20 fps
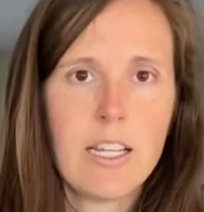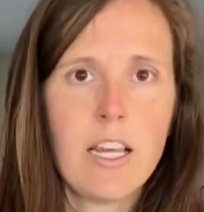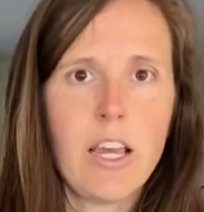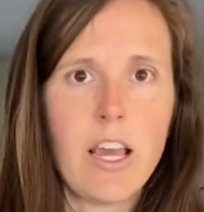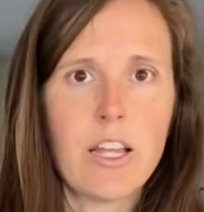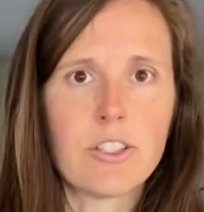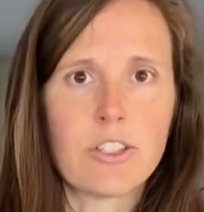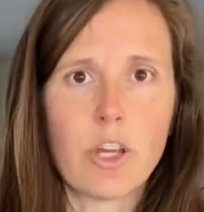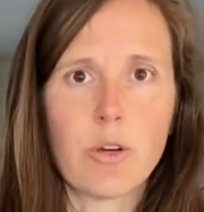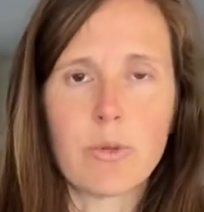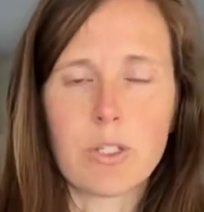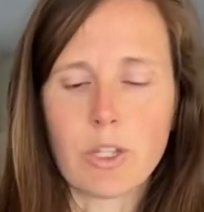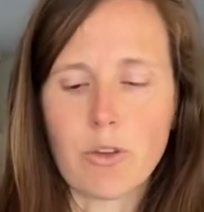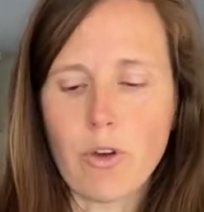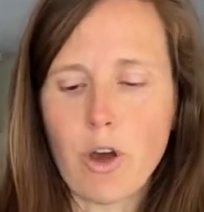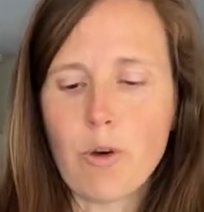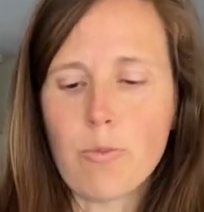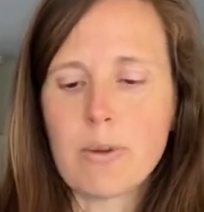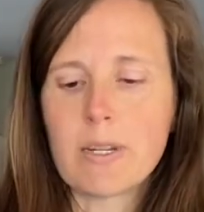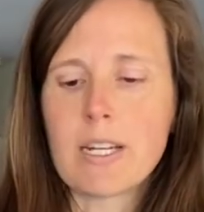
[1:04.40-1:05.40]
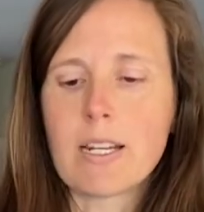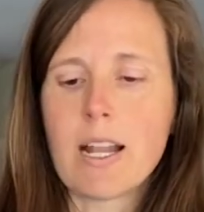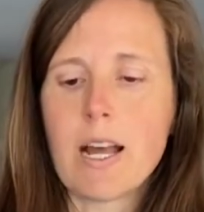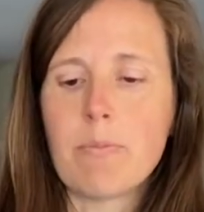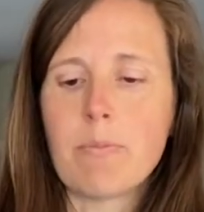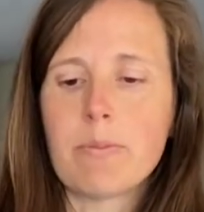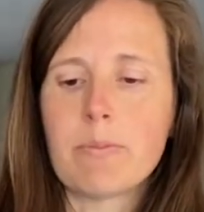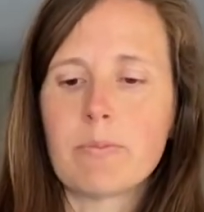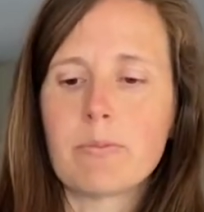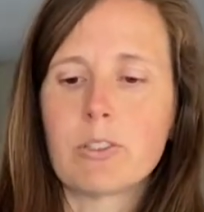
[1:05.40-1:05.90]
And so when you open it up,
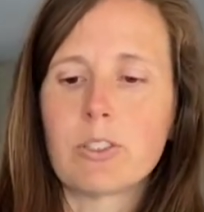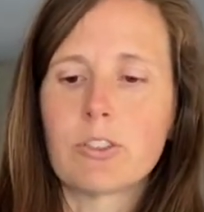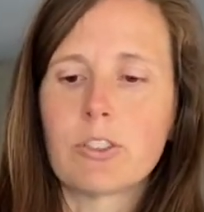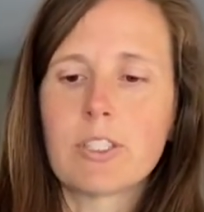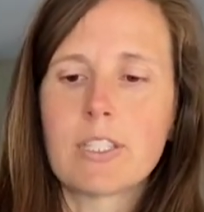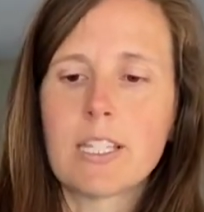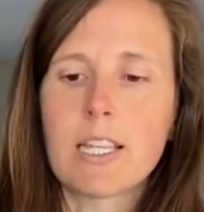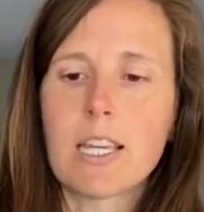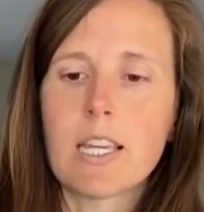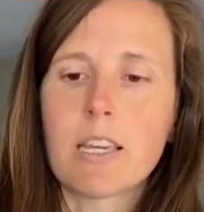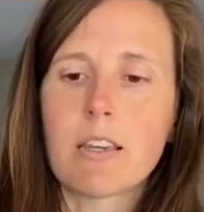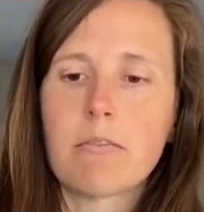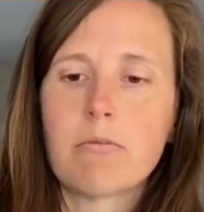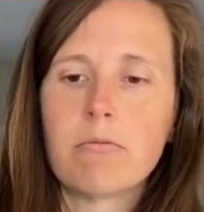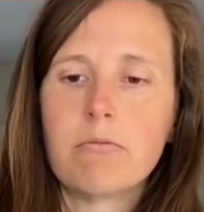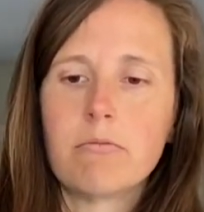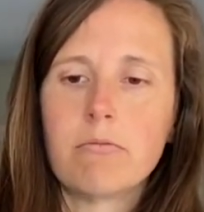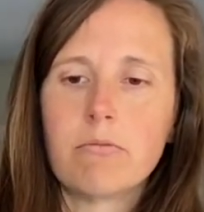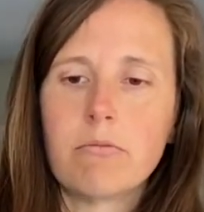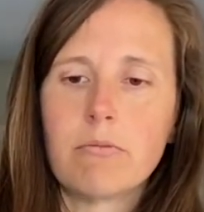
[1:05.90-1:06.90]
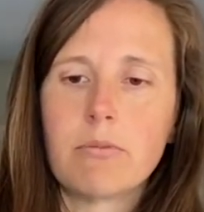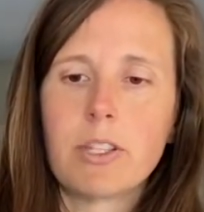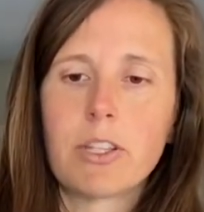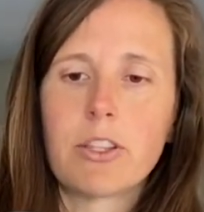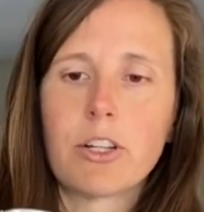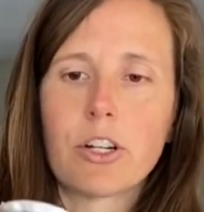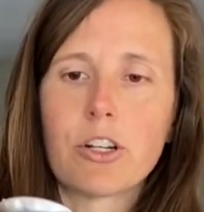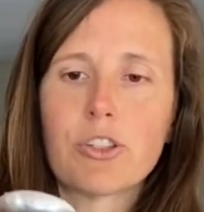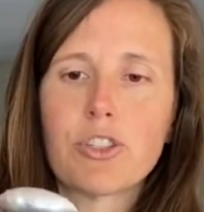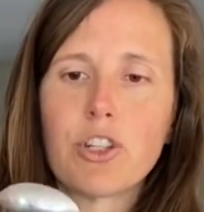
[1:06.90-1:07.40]
you'll see that
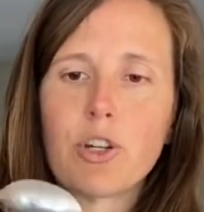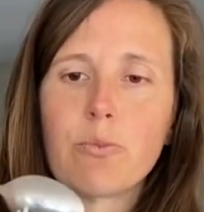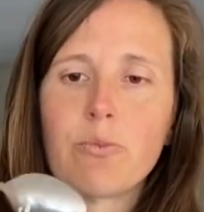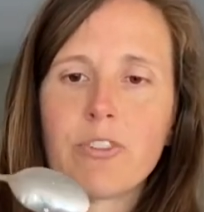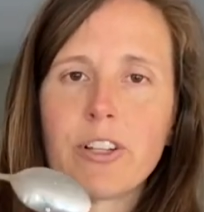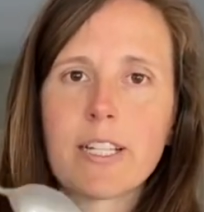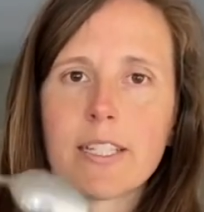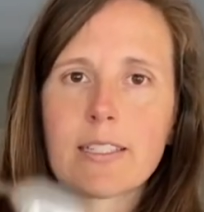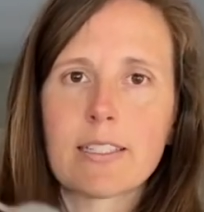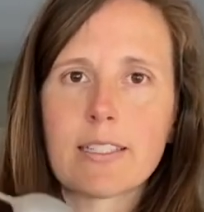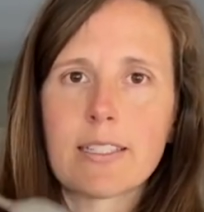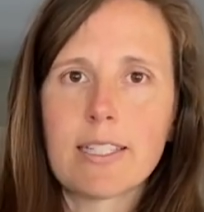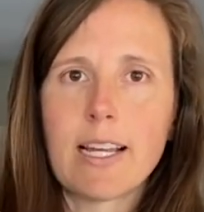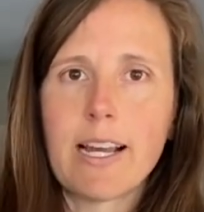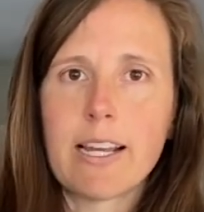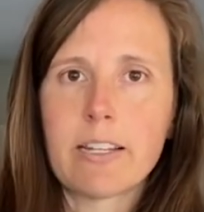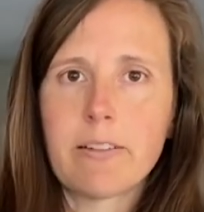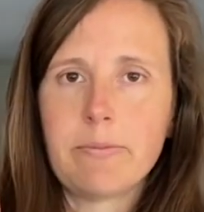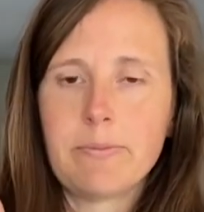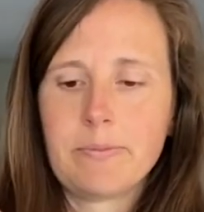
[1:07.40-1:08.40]
there are soap flakes inside.